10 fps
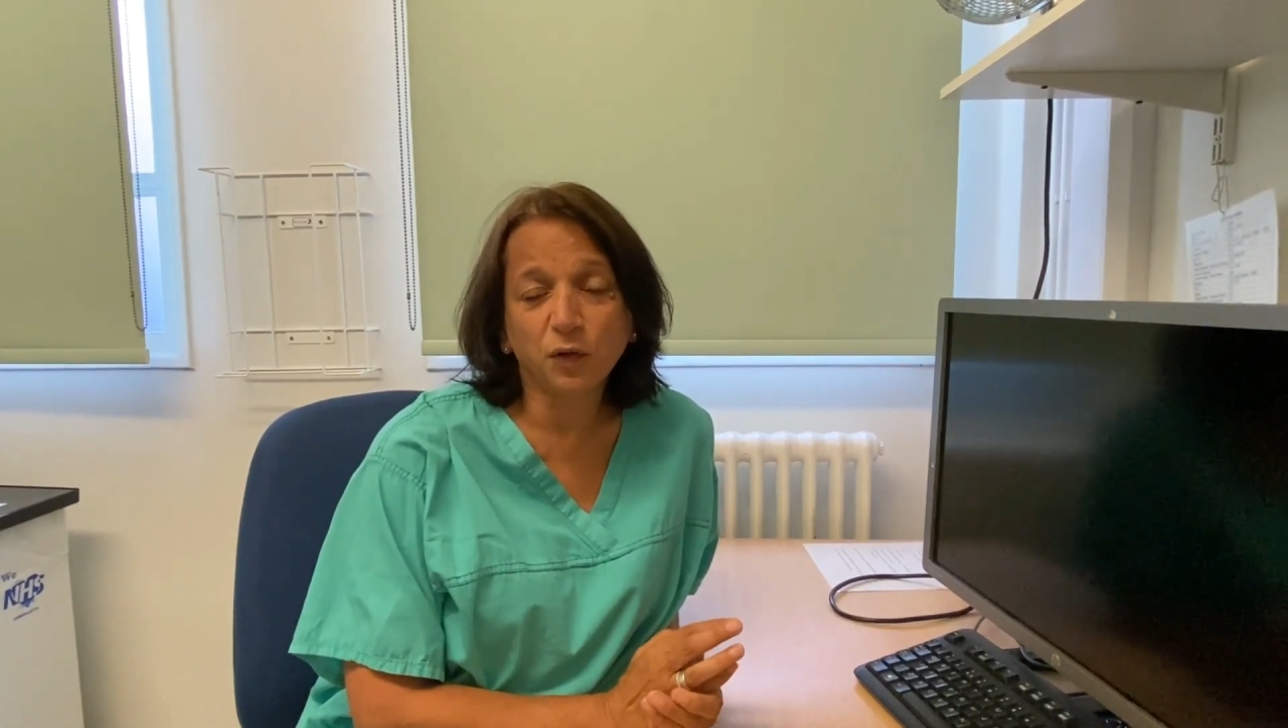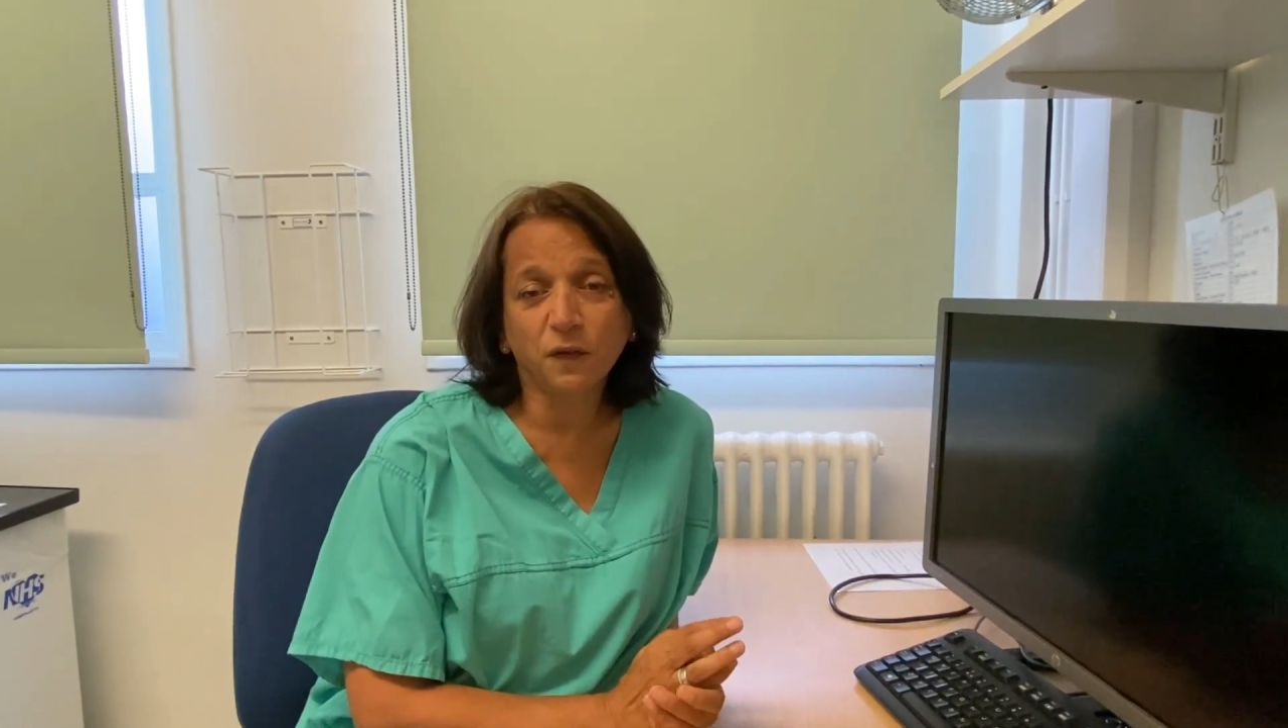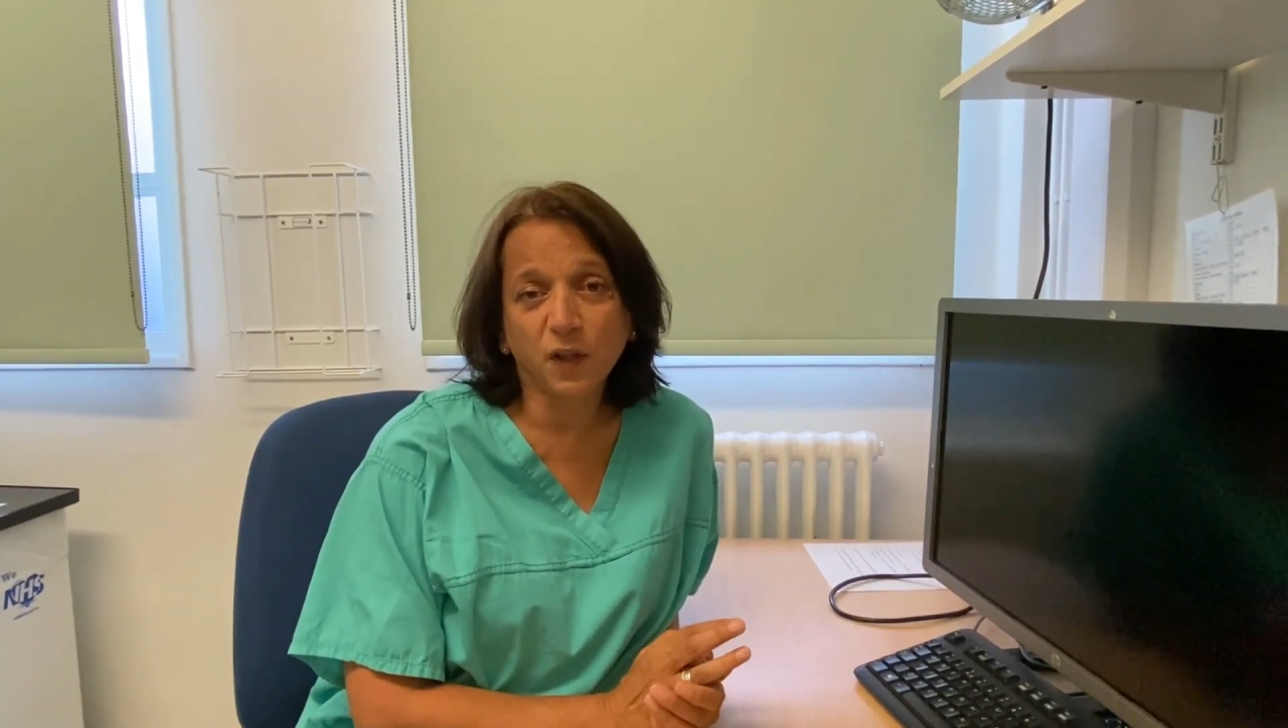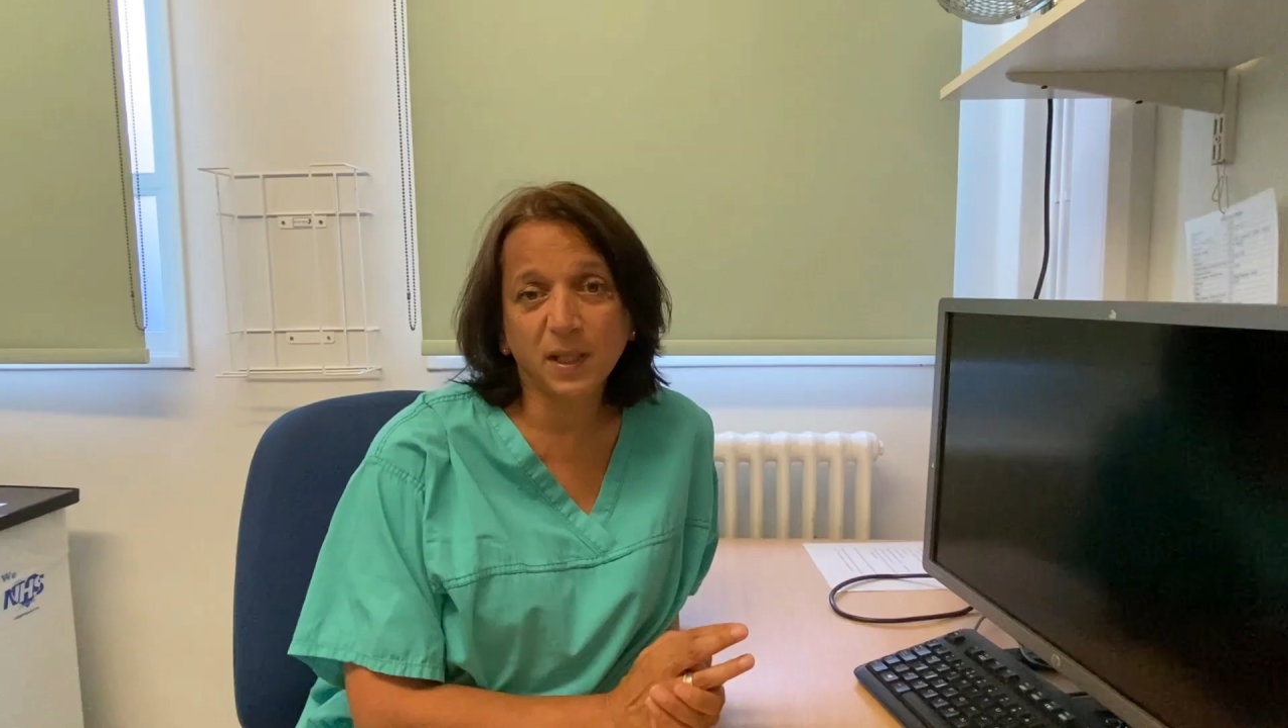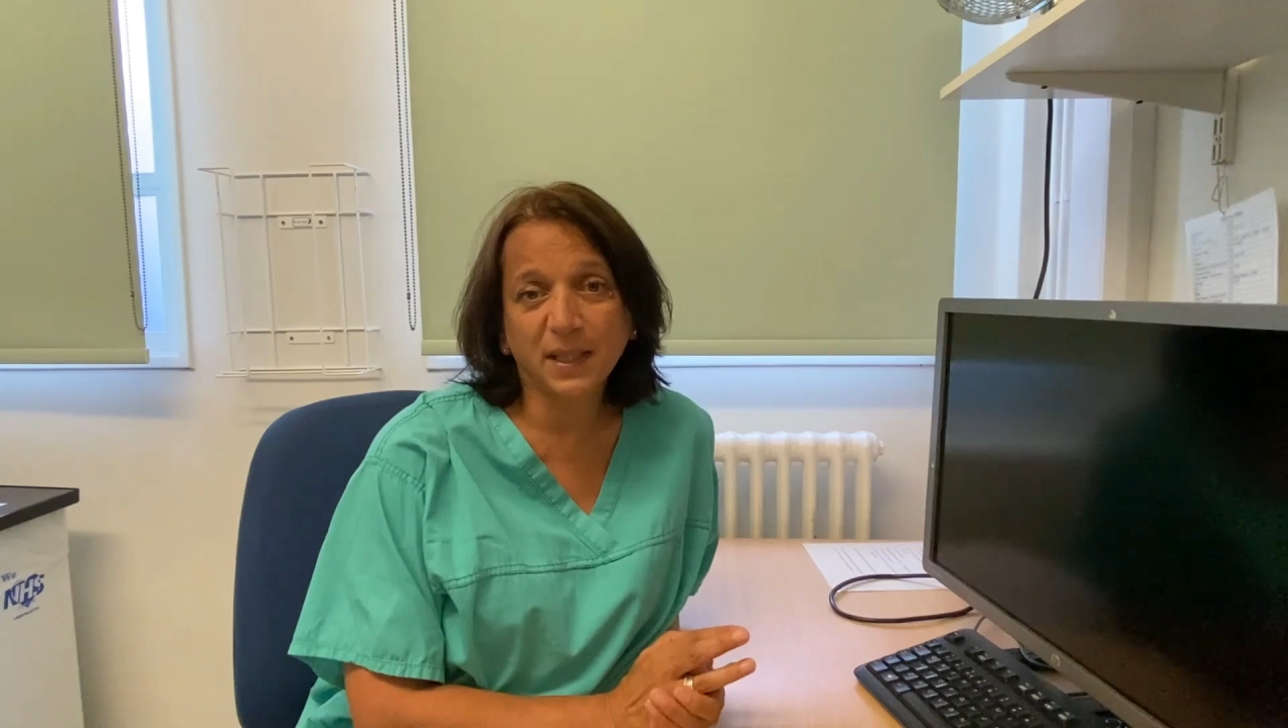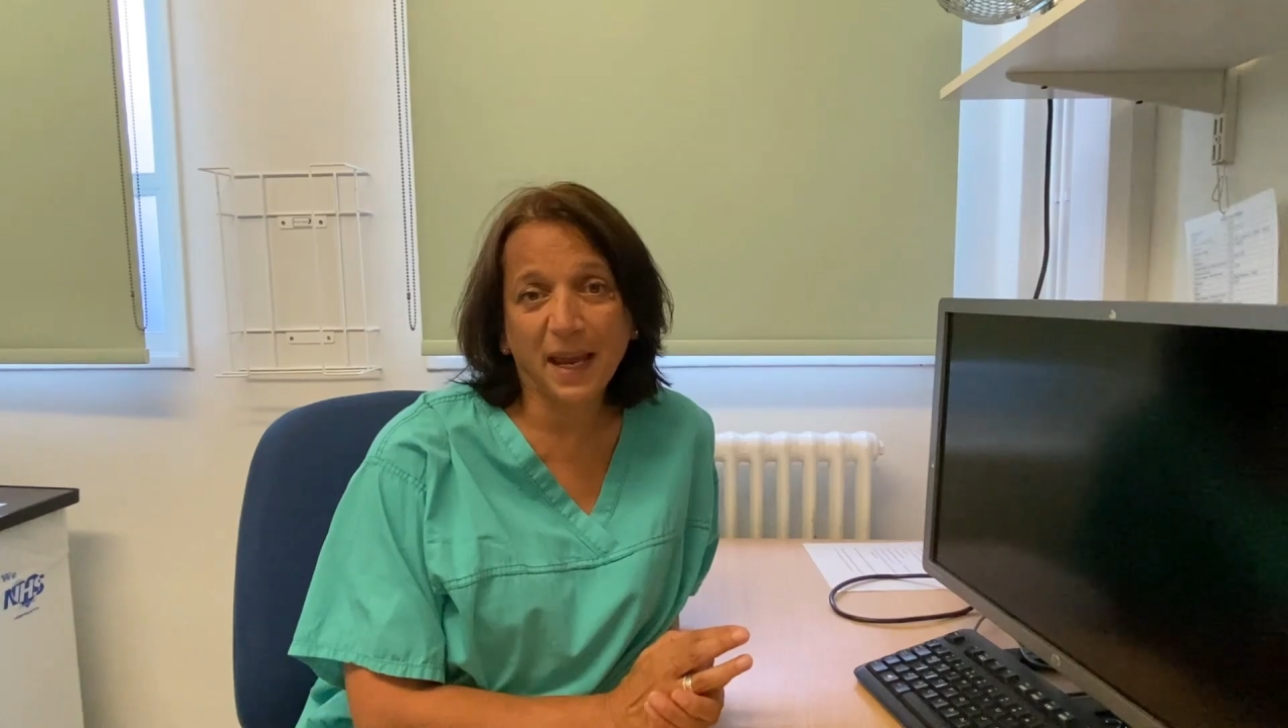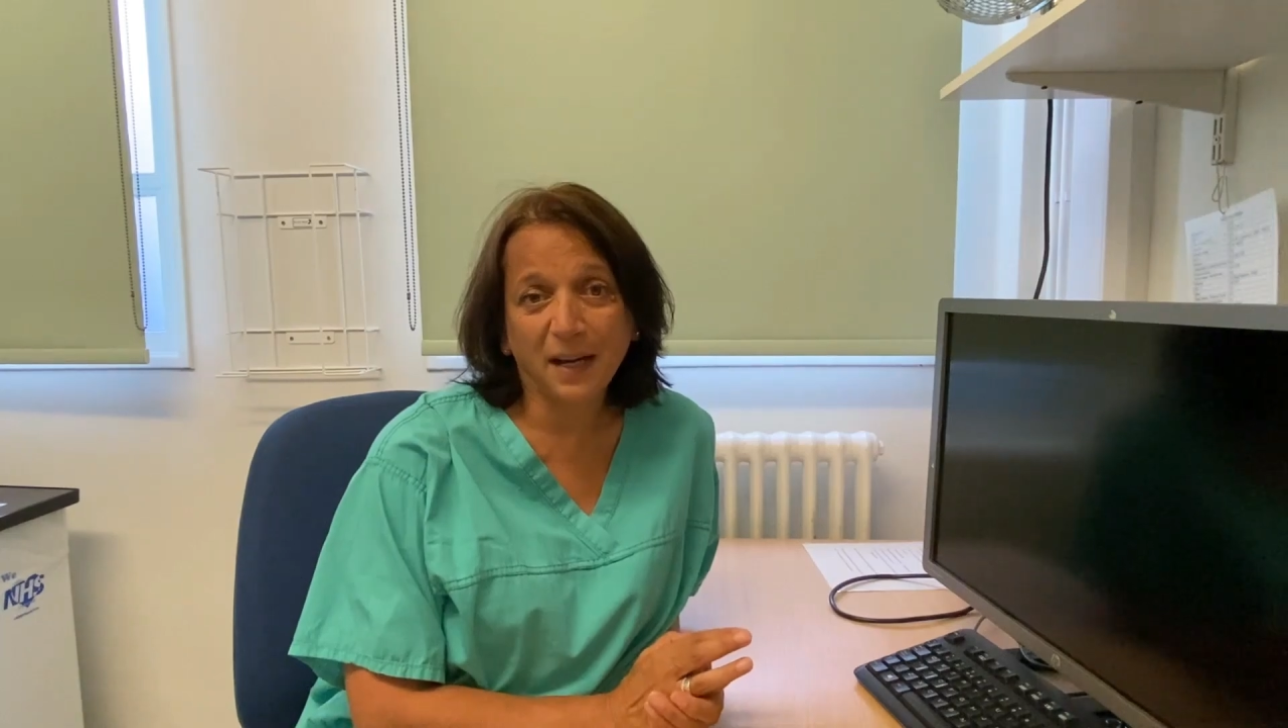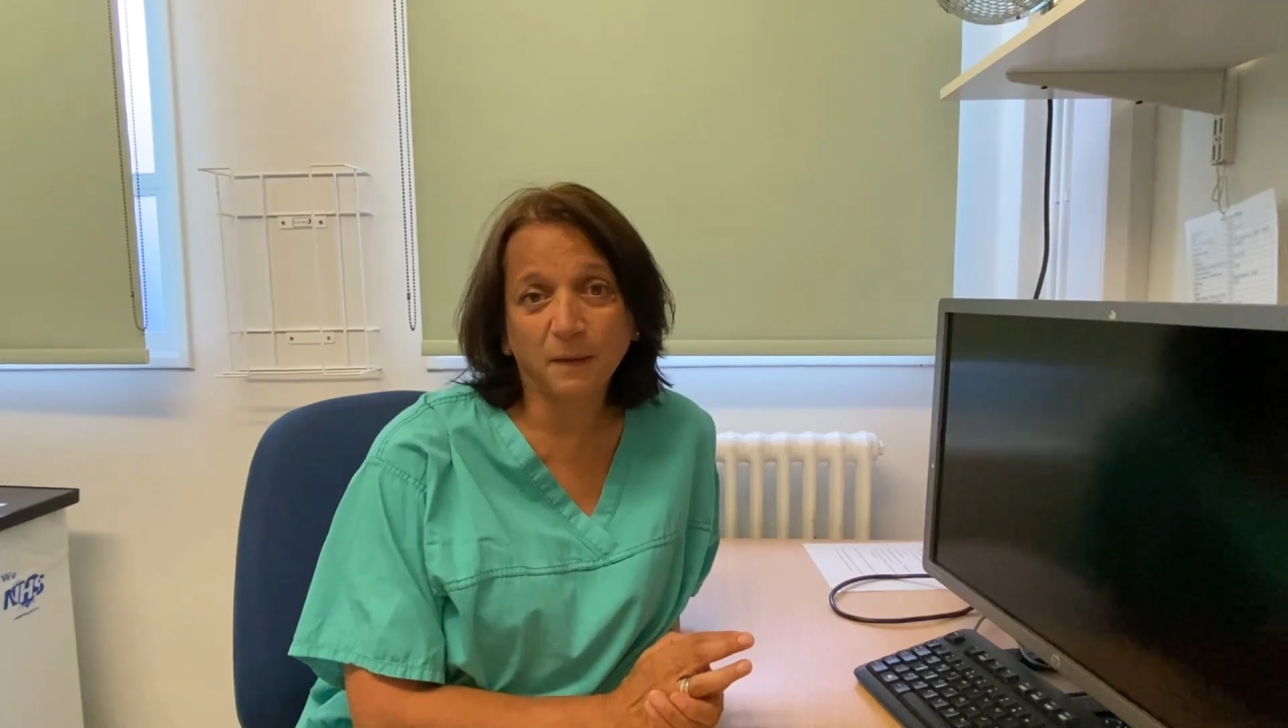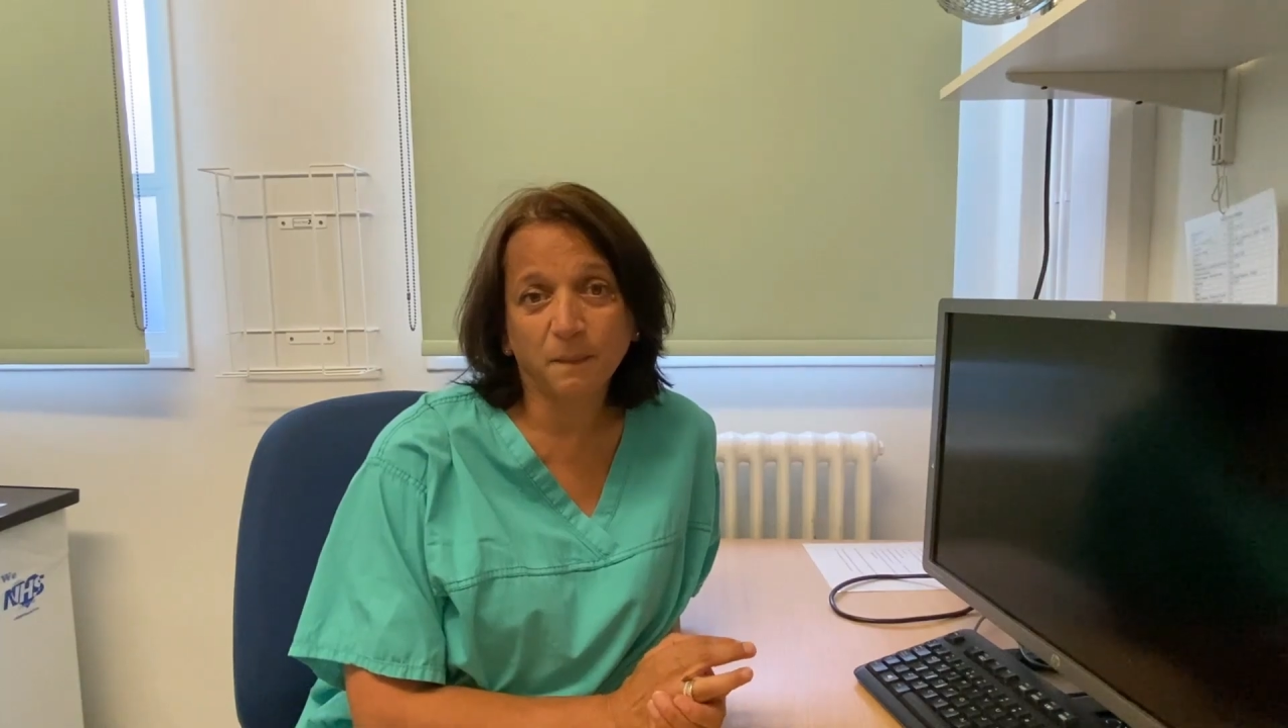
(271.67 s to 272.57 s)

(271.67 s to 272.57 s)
your first scan.